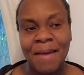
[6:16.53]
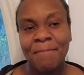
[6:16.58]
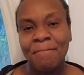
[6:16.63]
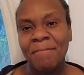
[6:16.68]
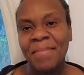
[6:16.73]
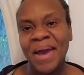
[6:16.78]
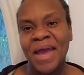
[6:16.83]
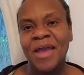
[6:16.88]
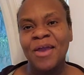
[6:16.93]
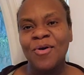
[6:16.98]

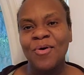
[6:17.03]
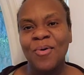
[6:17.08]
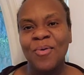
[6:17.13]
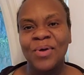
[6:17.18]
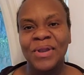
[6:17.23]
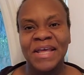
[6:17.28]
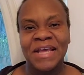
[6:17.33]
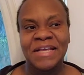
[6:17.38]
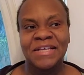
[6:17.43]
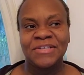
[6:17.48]
my
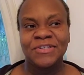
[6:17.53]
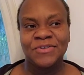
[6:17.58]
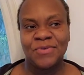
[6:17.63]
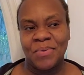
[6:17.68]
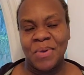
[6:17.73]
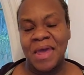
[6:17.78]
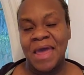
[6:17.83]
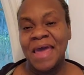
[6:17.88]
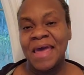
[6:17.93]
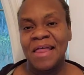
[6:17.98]
goal is to
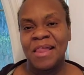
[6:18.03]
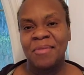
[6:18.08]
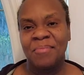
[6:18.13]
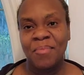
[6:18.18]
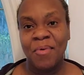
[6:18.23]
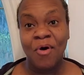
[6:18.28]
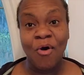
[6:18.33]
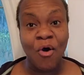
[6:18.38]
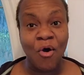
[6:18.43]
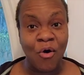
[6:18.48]

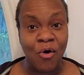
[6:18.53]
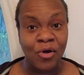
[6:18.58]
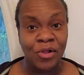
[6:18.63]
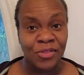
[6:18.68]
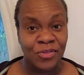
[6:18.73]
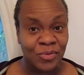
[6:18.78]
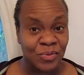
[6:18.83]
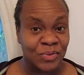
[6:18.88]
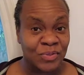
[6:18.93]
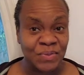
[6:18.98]
help
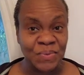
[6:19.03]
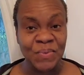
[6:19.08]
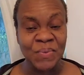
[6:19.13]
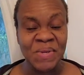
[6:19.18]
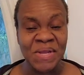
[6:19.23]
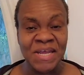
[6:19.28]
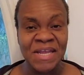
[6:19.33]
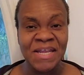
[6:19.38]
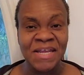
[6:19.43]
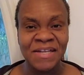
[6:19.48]
all those
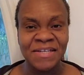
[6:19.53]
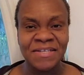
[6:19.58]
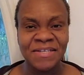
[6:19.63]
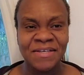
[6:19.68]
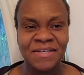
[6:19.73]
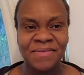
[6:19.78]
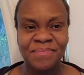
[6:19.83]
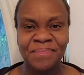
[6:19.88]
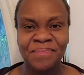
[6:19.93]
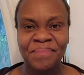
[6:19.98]
who need it,
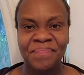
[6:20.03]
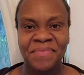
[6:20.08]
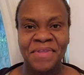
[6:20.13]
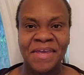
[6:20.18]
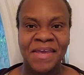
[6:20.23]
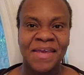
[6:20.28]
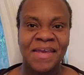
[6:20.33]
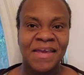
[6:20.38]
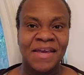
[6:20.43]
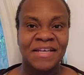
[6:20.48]

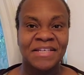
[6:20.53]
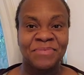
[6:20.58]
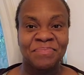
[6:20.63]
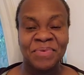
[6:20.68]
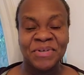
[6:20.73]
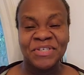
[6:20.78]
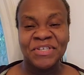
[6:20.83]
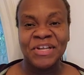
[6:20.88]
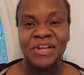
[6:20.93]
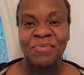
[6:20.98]

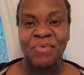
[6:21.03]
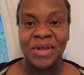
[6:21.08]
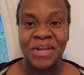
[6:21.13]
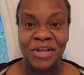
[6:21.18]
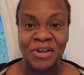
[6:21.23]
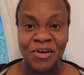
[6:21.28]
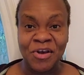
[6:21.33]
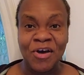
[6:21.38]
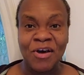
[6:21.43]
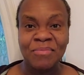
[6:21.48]
especially when
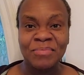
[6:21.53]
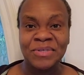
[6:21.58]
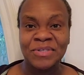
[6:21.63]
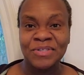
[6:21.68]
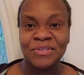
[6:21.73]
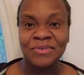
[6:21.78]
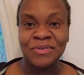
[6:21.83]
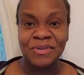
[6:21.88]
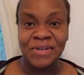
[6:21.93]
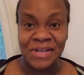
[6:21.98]
it
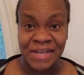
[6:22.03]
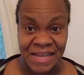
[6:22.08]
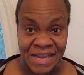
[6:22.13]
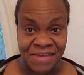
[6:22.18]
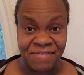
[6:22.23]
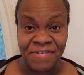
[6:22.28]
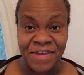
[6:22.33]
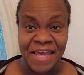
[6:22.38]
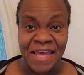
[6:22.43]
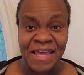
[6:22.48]
comes to
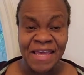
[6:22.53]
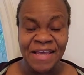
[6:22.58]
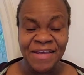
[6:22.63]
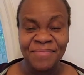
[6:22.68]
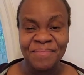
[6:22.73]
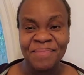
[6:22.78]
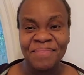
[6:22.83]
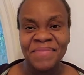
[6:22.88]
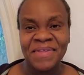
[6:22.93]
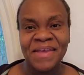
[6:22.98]
living,
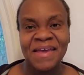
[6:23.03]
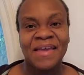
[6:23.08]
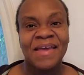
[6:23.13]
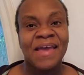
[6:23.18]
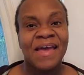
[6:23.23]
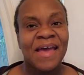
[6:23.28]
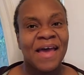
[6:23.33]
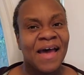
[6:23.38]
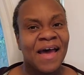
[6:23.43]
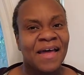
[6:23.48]

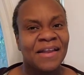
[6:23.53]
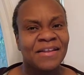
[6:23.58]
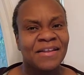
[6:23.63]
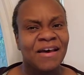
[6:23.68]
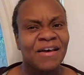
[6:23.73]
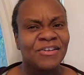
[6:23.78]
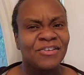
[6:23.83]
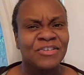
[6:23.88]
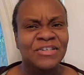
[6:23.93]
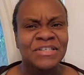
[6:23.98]
and
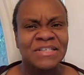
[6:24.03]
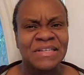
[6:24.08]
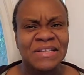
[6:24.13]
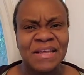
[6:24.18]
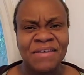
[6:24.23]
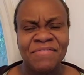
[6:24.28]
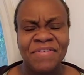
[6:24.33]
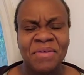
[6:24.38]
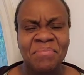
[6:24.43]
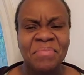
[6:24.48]
not just
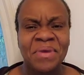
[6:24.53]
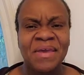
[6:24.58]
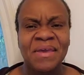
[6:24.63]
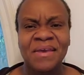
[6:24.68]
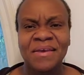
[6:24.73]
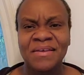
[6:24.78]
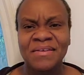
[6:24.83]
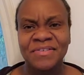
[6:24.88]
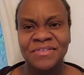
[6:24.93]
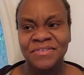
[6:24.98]
living,
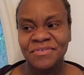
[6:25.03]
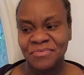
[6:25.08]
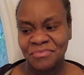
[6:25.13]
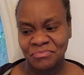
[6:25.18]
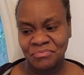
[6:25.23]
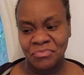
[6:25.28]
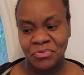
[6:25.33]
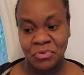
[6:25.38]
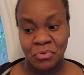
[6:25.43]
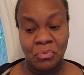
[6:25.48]
because
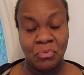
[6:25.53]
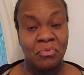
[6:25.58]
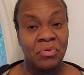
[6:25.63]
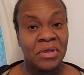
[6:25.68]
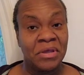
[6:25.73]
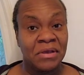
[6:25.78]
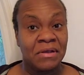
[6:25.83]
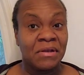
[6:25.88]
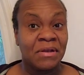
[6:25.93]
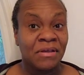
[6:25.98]

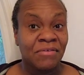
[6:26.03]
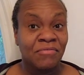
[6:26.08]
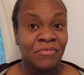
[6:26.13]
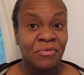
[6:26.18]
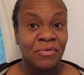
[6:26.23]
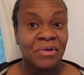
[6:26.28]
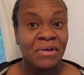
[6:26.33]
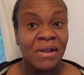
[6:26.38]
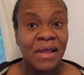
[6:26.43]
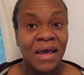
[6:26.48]
we can live
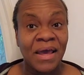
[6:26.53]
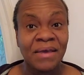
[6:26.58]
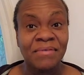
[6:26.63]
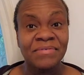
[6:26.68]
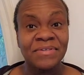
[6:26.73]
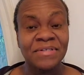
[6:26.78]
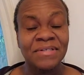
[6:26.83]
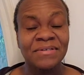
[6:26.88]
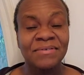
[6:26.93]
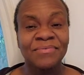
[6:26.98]
good
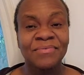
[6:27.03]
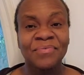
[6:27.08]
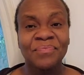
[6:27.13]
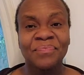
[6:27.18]
lives,